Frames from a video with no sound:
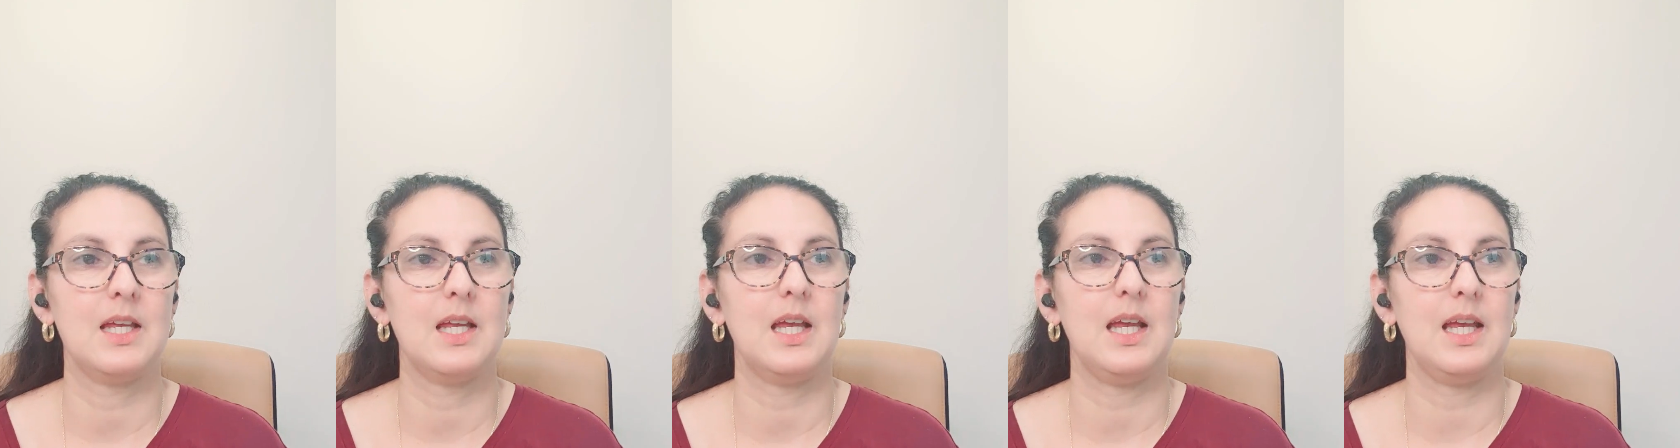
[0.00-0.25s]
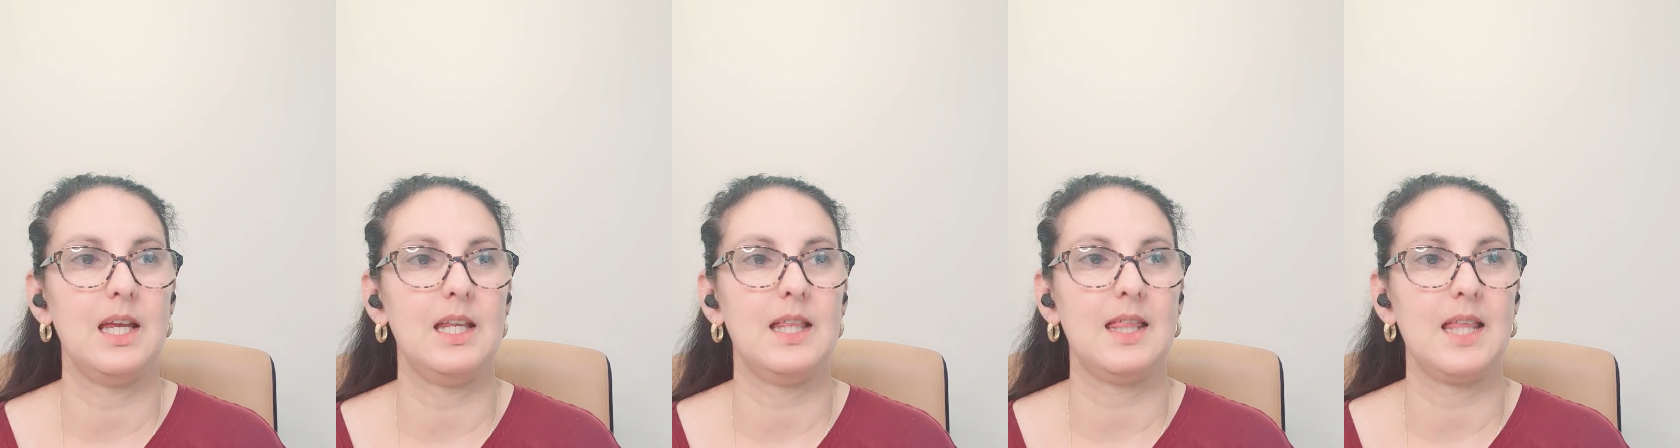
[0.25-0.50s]

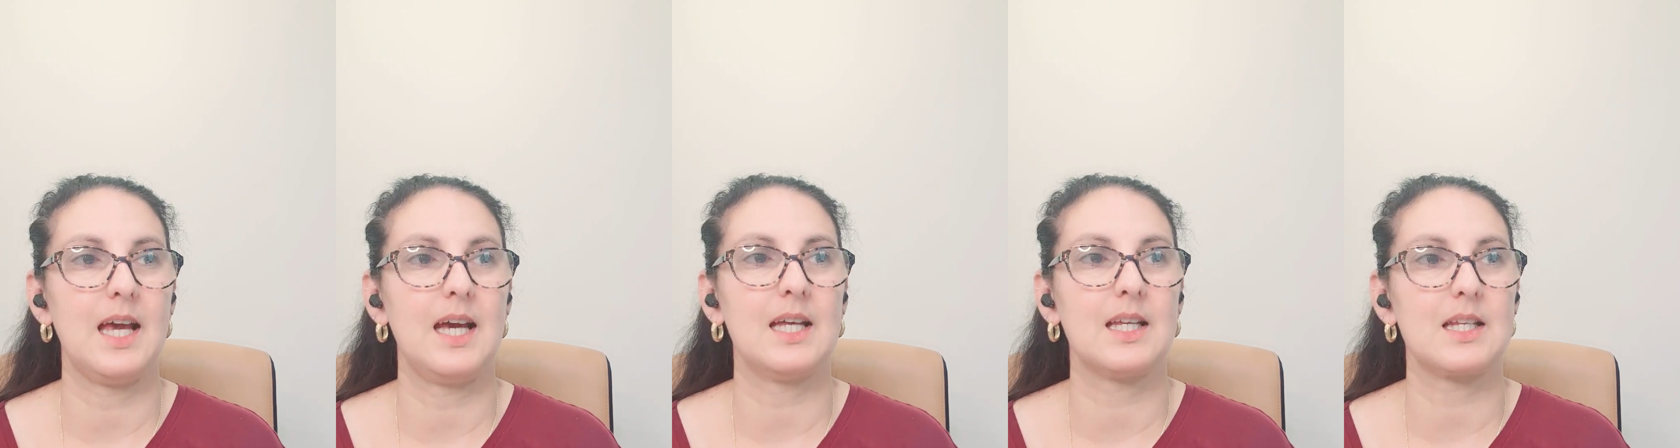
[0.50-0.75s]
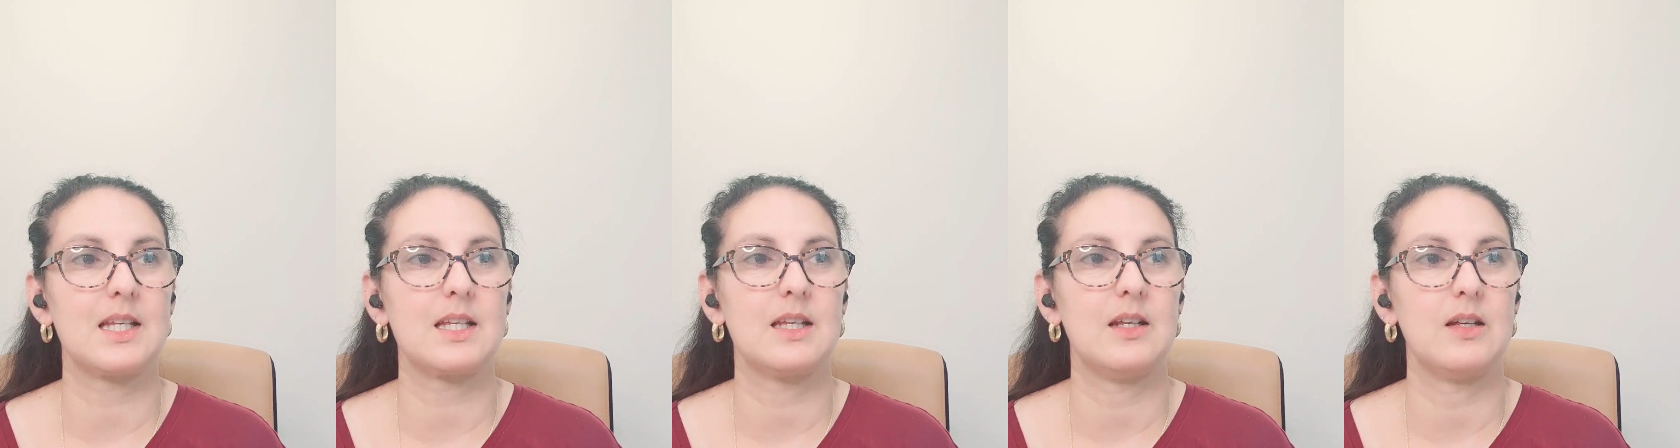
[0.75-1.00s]
in
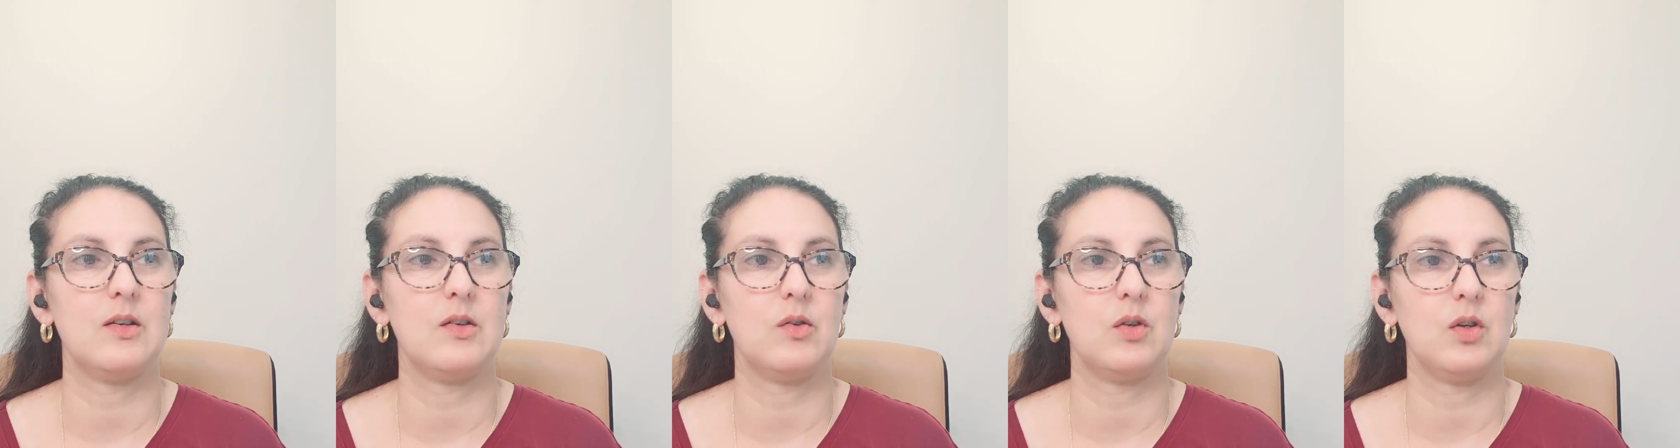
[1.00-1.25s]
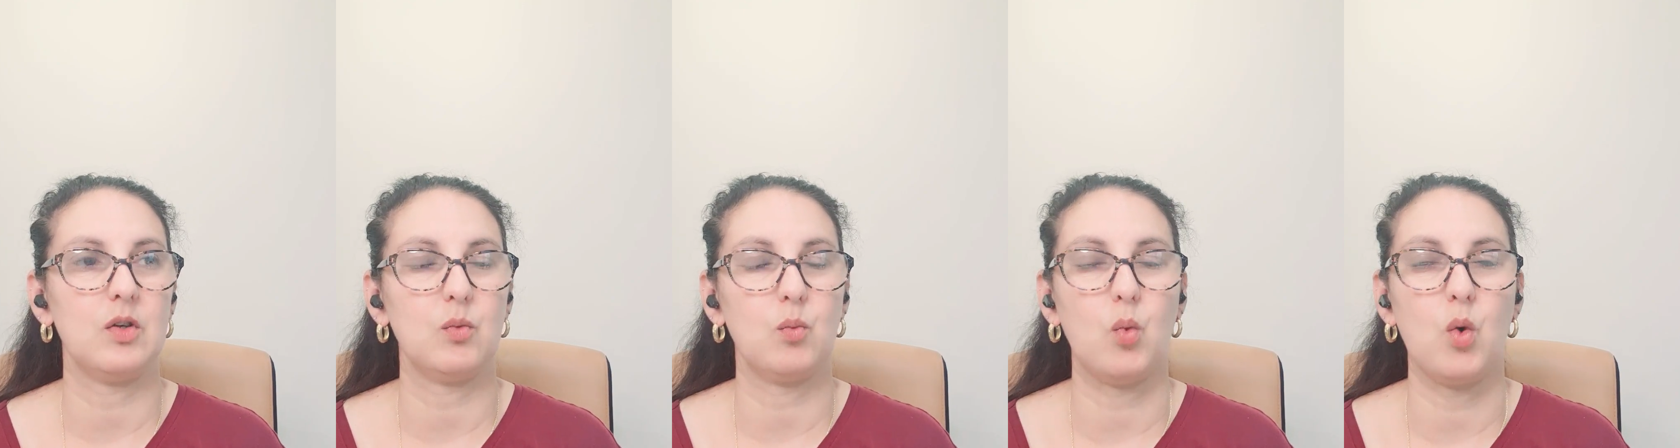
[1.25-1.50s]
that
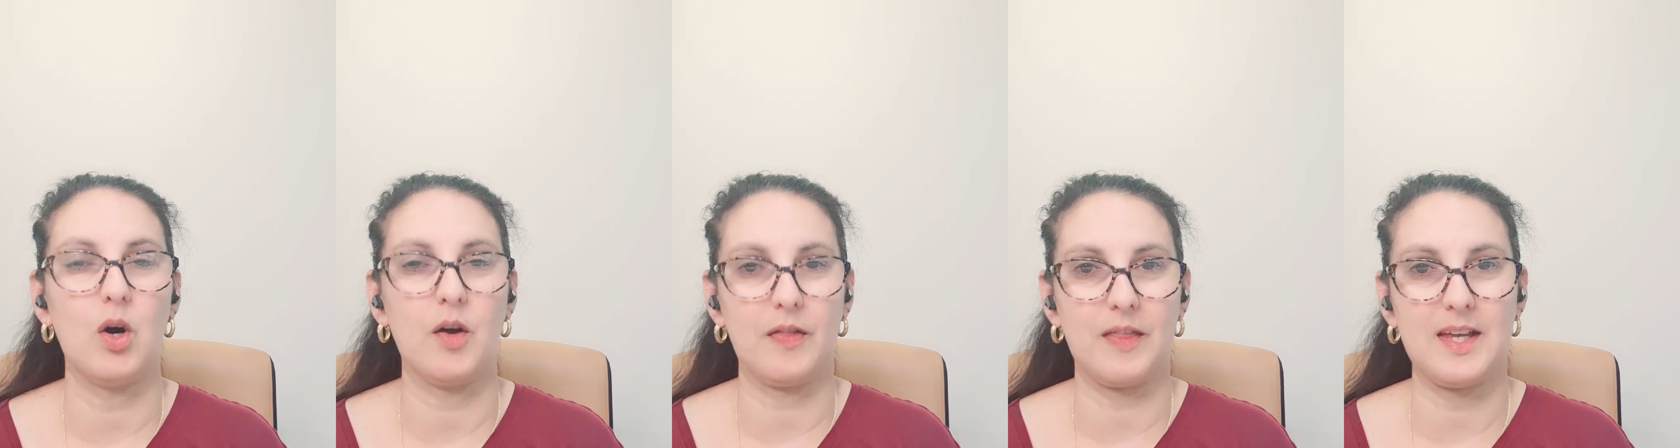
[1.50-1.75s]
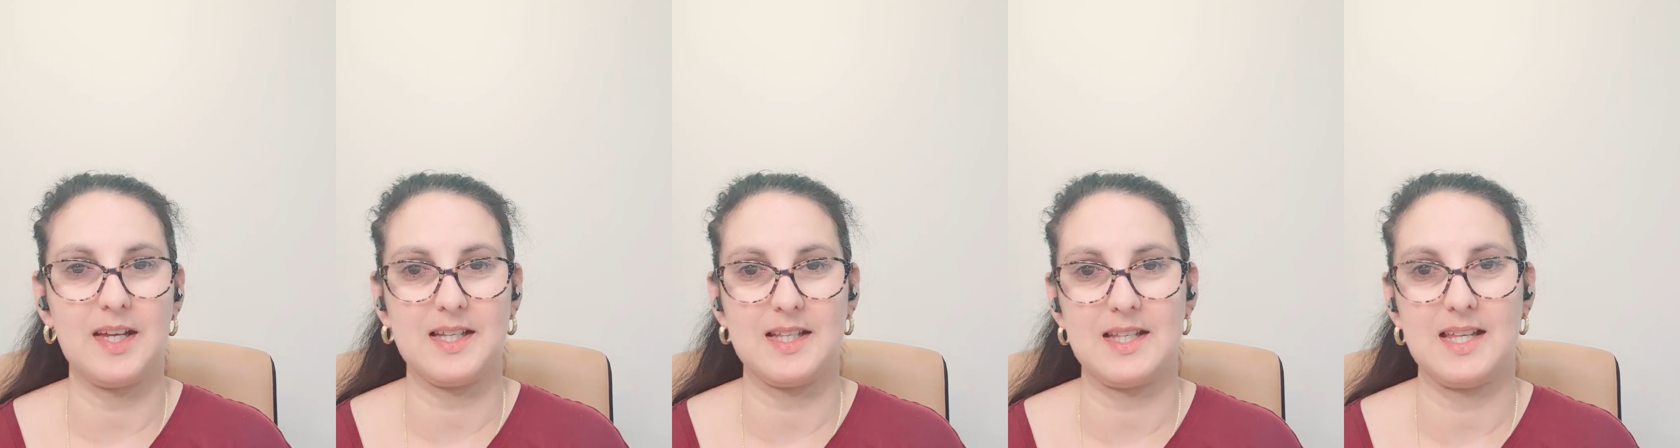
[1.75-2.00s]
what
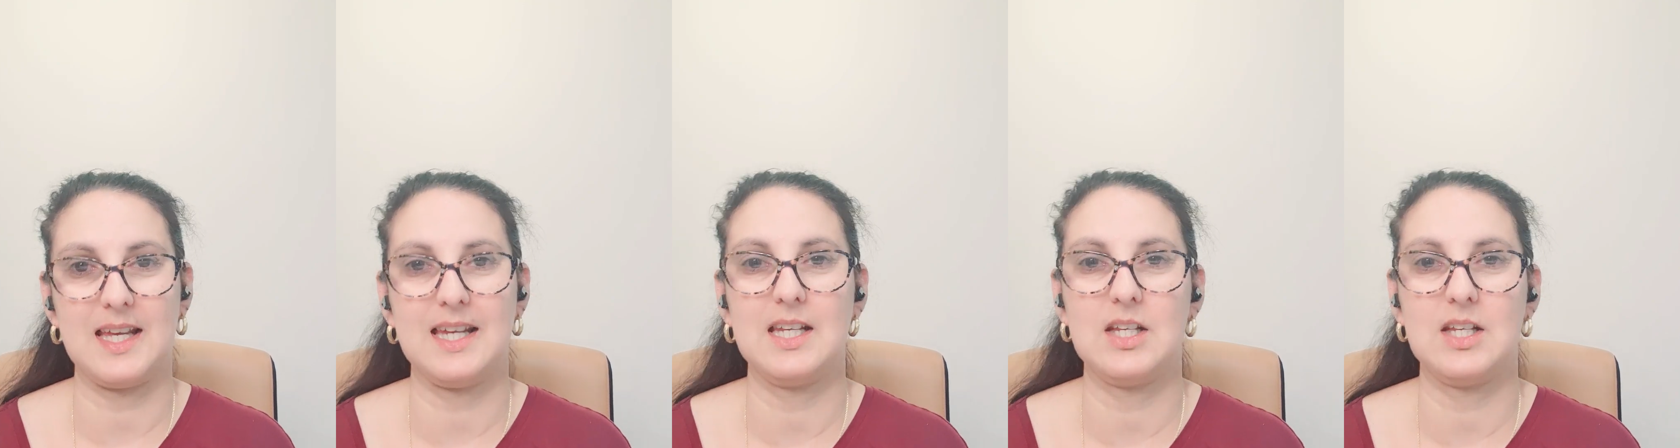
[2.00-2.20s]
they say